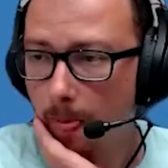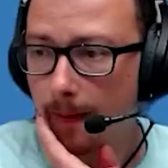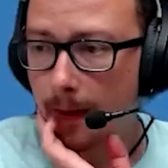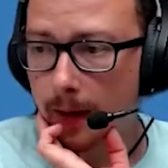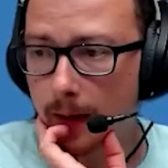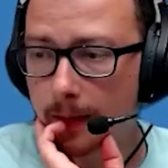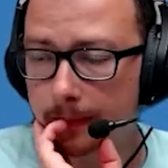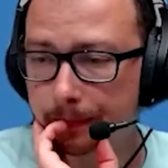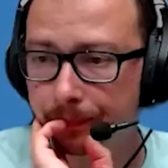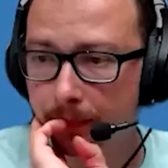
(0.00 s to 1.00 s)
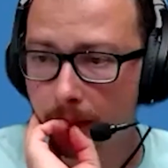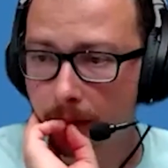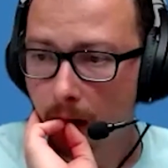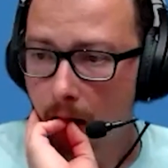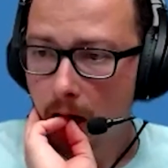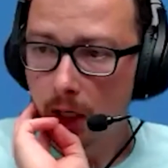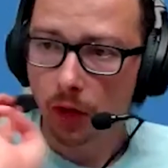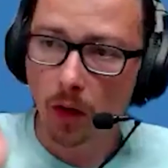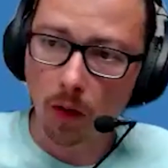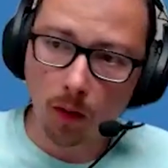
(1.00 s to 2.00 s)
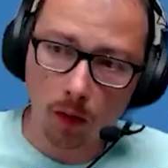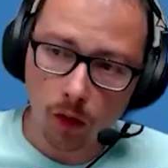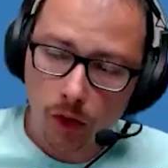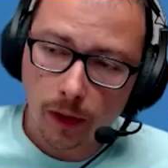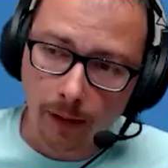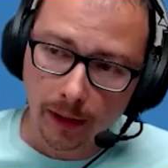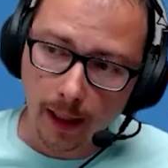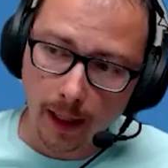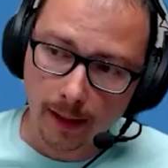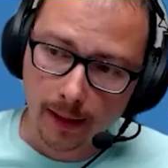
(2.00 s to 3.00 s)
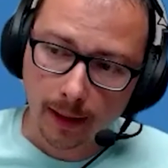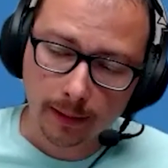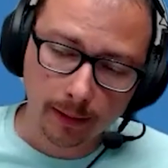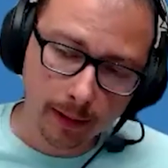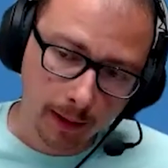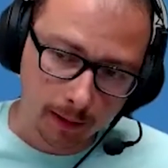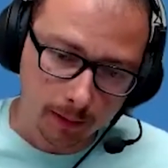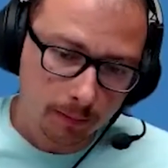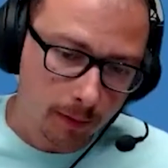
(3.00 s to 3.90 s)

And so considering the ISAT data